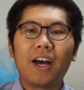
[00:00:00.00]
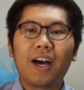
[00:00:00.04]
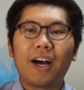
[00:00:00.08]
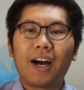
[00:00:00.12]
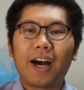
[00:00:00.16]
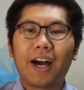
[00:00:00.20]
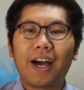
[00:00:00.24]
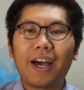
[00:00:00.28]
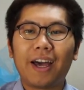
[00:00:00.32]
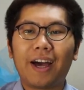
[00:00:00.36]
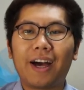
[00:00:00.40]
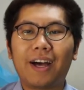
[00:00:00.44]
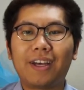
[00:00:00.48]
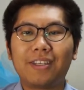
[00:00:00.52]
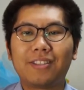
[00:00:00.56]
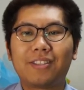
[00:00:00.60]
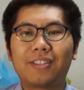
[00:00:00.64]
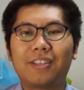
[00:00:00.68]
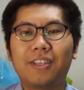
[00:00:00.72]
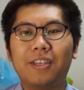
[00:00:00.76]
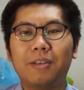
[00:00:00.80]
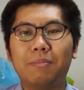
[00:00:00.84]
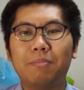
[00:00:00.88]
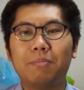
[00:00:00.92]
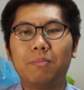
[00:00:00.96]
I ask
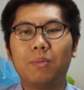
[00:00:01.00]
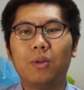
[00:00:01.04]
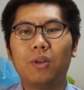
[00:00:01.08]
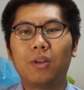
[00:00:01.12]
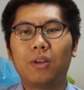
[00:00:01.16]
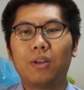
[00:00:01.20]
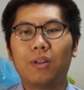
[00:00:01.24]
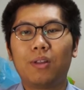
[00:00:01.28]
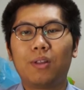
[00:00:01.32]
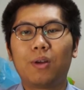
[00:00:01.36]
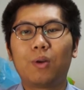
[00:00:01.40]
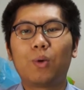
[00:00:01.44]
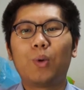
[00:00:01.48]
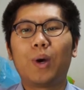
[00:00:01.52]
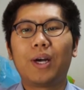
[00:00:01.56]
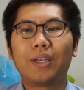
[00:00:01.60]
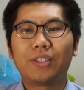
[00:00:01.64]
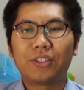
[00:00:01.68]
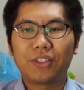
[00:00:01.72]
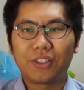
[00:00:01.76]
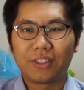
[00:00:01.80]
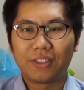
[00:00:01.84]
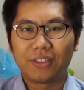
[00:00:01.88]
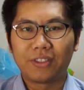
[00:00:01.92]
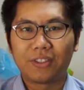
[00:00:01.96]
him the
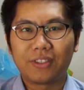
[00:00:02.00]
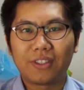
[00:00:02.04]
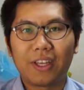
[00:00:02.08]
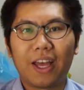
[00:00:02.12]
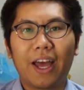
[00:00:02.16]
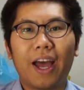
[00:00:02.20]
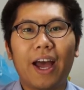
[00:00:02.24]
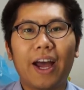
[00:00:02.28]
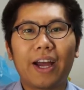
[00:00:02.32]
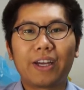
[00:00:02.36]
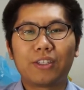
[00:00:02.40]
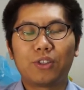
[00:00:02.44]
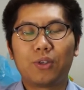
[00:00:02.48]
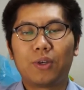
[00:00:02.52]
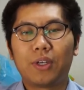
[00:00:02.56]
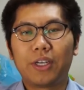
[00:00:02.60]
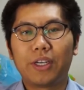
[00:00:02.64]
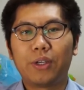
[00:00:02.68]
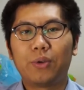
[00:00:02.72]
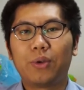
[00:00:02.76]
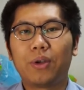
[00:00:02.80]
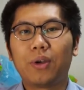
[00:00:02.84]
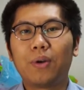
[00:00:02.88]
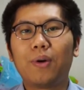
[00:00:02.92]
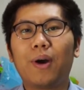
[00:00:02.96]
questions that actually
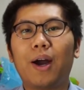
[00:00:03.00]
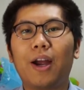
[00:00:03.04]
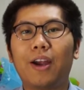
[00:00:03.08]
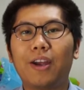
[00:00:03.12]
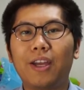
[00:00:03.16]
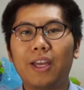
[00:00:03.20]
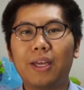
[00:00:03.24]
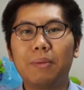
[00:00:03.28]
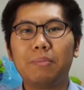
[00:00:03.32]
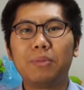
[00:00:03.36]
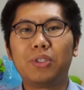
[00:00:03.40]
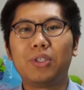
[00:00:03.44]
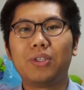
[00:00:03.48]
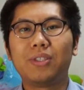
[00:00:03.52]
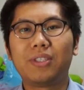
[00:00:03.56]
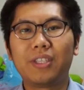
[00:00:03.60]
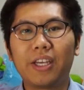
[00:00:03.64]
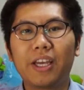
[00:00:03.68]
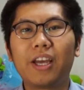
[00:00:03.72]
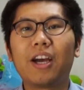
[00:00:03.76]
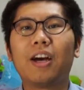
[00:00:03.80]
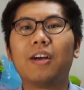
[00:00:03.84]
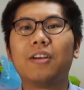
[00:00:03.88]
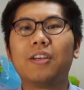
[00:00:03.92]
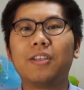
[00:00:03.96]
require him to
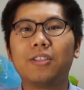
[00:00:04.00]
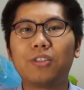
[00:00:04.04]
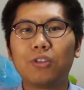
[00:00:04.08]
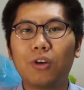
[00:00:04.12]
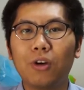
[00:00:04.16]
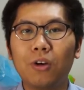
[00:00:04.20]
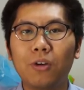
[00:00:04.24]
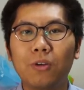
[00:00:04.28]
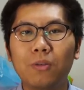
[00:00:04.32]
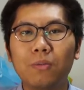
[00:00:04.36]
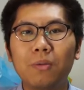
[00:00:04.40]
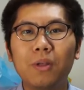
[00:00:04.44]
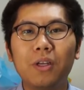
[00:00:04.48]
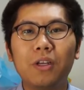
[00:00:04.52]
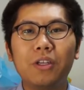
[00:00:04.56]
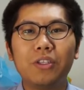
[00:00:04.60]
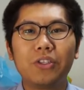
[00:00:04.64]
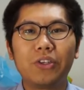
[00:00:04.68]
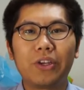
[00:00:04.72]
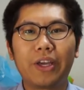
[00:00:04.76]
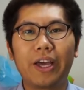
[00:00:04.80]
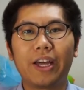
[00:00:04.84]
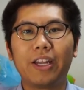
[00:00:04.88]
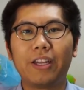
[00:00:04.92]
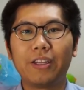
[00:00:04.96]
think on his own to
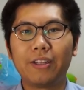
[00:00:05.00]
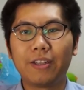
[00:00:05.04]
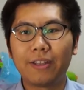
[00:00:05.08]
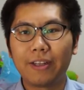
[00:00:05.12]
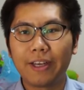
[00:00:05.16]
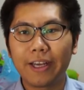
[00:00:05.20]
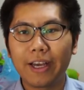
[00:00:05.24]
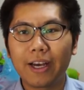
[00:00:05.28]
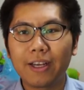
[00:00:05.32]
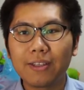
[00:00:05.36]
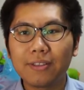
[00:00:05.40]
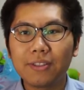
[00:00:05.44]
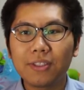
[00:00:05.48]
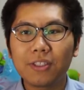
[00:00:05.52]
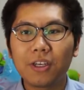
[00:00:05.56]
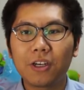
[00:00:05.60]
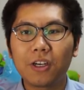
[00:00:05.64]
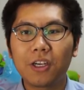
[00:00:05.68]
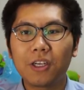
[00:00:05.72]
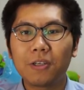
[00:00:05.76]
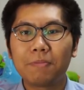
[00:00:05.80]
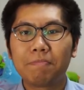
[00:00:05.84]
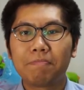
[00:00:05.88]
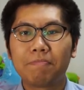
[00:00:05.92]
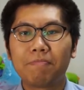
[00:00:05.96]
get the
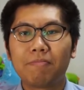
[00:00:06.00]
answer.